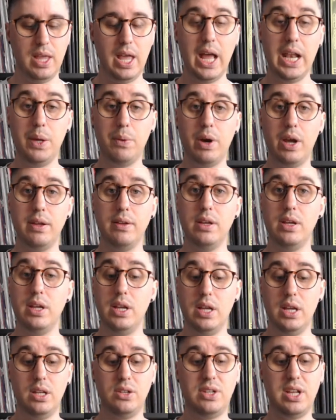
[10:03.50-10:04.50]
Anyway,
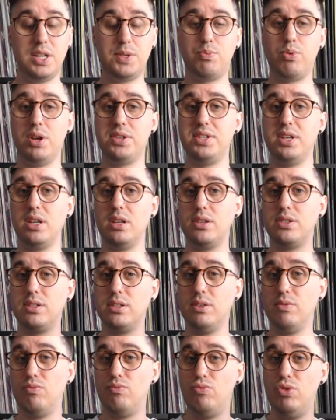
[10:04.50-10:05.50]
Test pressings,
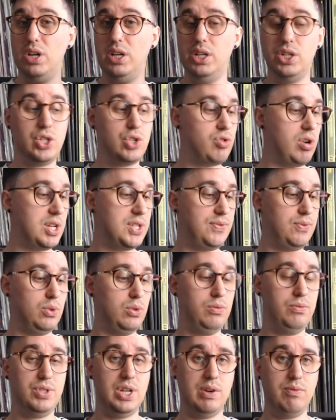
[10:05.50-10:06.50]
really
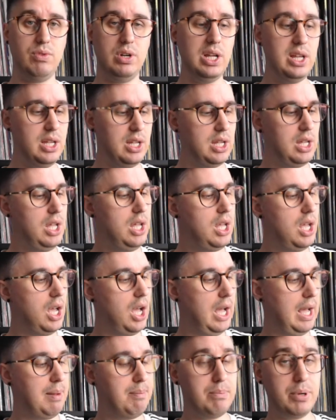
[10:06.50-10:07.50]
stressful generally,
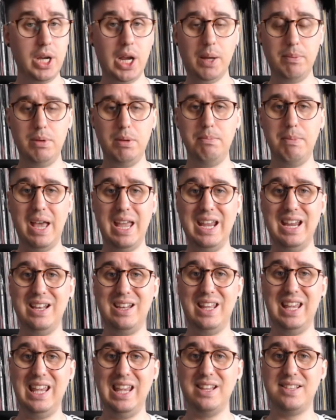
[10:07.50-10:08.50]
um, but can be
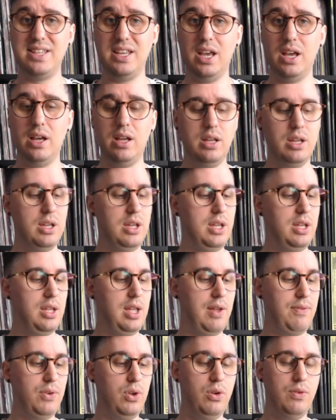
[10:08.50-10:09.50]
made easier
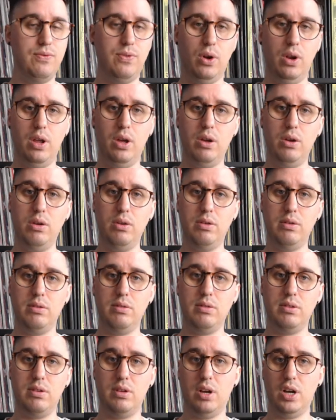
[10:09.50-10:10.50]
if you follow
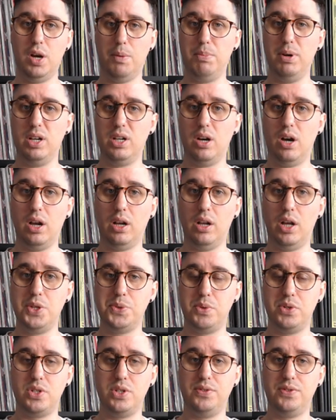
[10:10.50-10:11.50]
a couple of
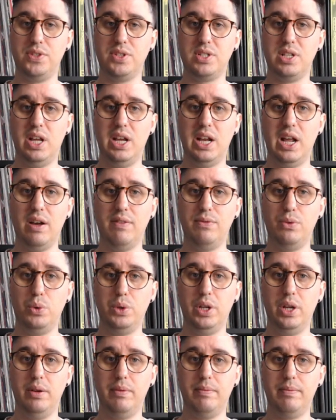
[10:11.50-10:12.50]
guidelines which I've just laid out for
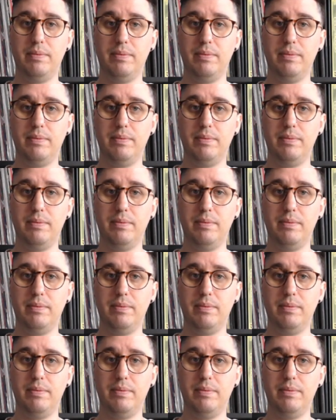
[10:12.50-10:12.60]
you.